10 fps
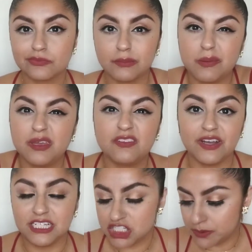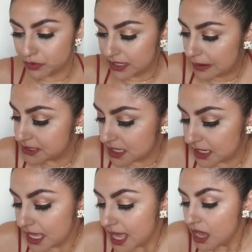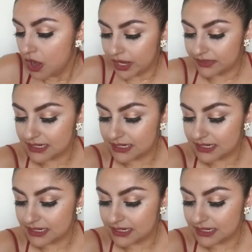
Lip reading: maybe you can find it cheaper on Amazon. Okay,